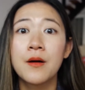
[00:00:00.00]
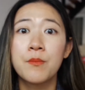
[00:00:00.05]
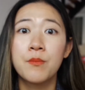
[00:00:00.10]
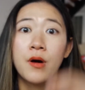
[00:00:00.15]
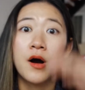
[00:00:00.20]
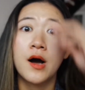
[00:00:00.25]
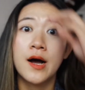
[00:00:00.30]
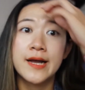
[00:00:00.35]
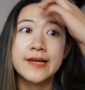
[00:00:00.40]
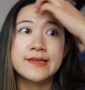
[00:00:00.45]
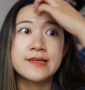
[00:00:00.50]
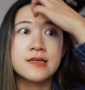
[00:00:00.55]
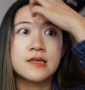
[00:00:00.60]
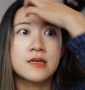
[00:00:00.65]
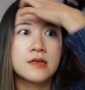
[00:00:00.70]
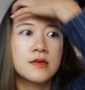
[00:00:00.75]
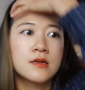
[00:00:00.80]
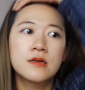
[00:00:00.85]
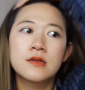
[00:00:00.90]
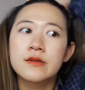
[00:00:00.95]
But
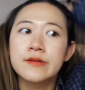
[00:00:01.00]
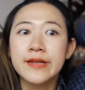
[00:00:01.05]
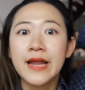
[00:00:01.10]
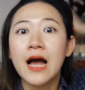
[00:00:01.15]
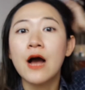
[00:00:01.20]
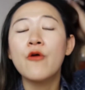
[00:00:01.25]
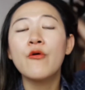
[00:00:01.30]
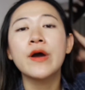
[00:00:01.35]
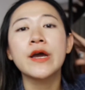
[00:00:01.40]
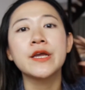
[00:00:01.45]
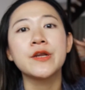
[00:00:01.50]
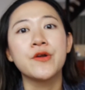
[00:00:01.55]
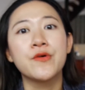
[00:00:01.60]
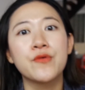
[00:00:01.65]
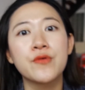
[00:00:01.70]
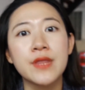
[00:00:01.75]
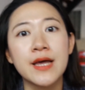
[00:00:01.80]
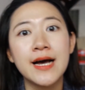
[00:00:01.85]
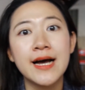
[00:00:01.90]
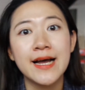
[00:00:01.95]
now I
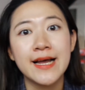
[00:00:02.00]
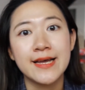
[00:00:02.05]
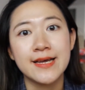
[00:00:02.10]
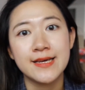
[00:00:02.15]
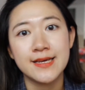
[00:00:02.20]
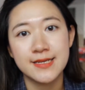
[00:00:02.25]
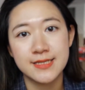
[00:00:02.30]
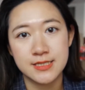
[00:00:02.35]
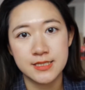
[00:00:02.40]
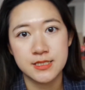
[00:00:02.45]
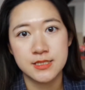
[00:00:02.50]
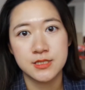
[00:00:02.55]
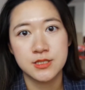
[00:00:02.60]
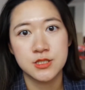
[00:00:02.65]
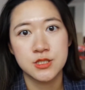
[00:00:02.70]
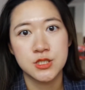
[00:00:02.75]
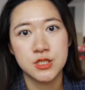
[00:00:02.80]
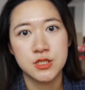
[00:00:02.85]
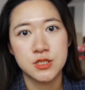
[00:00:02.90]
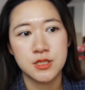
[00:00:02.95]
know that
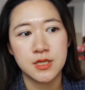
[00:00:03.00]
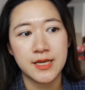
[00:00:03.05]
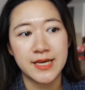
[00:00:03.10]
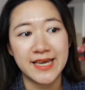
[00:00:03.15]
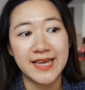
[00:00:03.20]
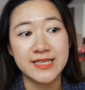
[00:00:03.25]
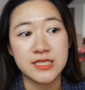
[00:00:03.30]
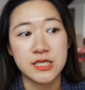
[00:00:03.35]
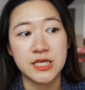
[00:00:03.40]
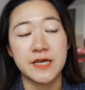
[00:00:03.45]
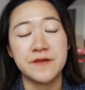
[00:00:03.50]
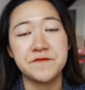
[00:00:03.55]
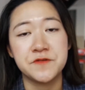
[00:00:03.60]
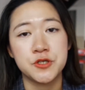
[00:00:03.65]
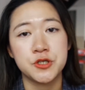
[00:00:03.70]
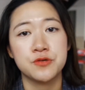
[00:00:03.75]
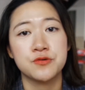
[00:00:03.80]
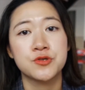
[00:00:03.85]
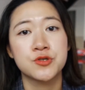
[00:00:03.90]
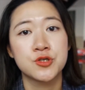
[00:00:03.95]
it gives
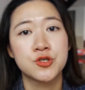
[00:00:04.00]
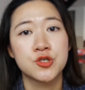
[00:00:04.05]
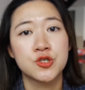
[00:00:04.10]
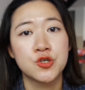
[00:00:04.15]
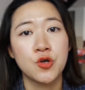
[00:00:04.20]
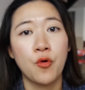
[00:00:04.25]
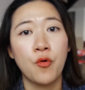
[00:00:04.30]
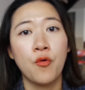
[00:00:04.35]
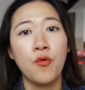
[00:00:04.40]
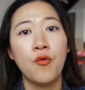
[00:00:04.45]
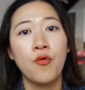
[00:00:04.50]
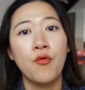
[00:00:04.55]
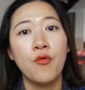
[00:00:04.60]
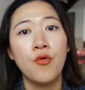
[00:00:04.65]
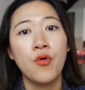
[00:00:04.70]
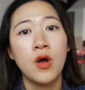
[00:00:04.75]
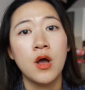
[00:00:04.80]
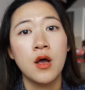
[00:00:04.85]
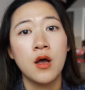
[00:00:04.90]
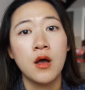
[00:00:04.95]
you so
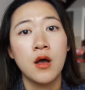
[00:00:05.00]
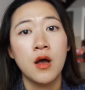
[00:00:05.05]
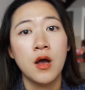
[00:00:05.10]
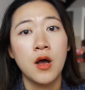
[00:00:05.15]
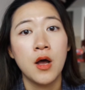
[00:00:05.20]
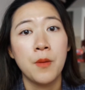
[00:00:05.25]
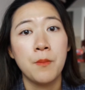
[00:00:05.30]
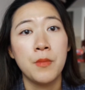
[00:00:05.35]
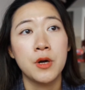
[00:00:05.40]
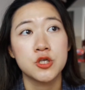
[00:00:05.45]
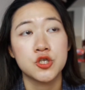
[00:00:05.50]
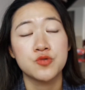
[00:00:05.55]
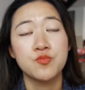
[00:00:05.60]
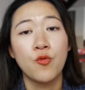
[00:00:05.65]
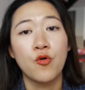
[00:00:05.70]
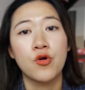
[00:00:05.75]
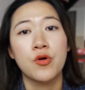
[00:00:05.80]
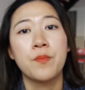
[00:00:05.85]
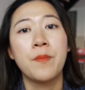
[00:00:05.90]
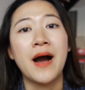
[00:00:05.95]
much
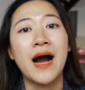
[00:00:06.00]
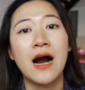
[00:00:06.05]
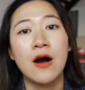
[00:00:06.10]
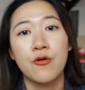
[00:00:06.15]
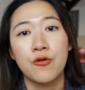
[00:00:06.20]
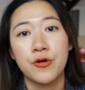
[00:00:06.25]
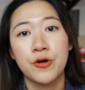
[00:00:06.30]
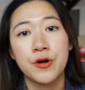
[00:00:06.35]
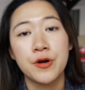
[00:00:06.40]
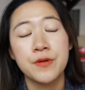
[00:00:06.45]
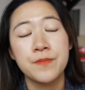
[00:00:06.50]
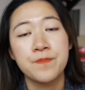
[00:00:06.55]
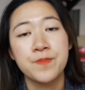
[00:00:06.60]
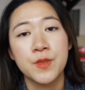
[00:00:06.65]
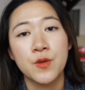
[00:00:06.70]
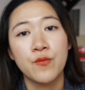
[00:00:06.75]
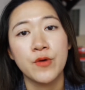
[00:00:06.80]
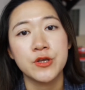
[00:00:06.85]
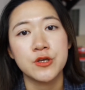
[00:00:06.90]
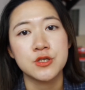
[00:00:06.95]
more power
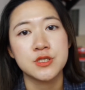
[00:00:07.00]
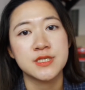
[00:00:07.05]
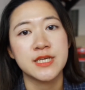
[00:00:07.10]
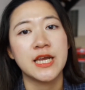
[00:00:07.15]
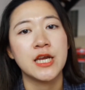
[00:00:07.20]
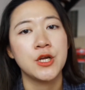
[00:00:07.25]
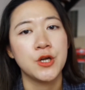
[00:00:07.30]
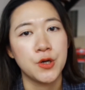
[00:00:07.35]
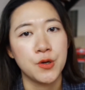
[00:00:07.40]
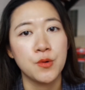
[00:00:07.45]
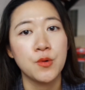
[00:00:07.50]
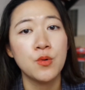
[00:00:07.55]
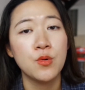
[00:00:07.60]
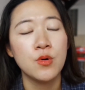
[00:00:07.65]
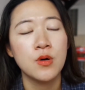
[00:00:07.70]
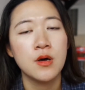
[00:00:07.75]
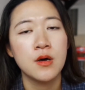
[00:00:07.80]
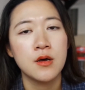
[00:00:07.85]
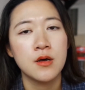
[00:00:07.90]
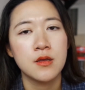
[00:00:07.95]
when you say no
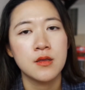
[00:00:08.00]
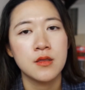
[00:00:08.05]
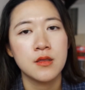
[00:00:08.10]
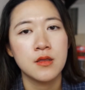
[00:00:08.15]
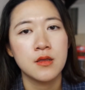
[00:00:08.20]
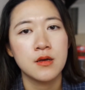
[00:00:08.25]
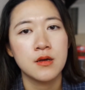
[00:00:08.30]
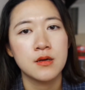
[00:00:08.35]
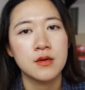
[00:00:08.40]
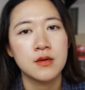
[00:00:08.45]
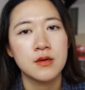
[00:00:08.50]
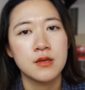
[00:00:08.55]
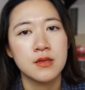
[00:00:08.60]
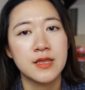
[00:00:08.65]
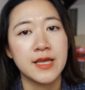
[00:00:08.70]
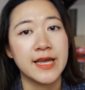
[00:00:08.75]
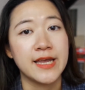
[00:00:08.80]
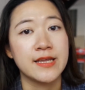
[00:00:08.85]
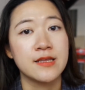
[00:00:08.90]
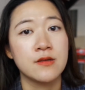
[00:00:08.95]

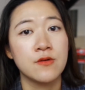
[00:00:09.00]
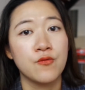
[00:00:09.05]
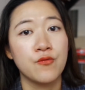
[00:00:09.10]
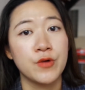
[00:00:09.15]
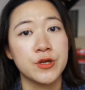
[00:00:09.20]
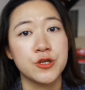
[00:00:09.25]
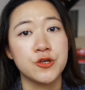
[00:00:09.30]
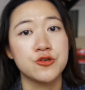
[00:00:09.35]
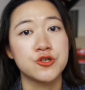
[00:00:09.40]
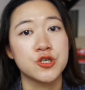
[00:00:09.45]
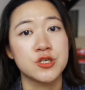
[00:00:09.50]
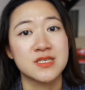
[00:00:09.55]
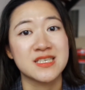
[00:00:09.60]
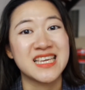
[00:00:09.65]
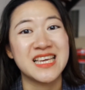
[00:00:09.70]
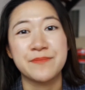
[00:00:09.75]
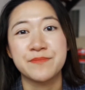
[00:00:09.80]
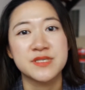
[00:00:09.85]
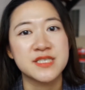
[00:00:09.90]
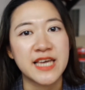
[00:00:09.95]
than when you just
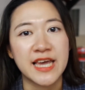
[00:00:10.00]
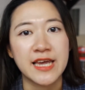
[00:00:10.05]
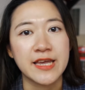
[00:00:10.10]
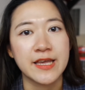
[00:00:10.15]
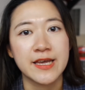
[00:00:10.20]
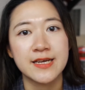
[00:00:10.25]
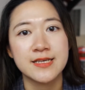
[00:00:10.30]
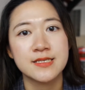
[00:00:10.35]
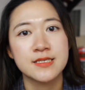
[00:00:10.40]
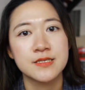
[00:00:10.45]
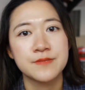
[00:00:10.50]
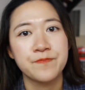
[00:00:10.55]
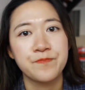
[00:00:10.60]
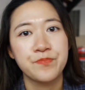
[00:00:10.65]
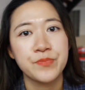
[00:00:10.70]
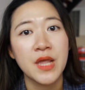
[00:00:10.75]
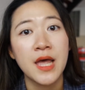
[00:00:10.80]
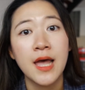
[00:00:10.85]
keep saying yes.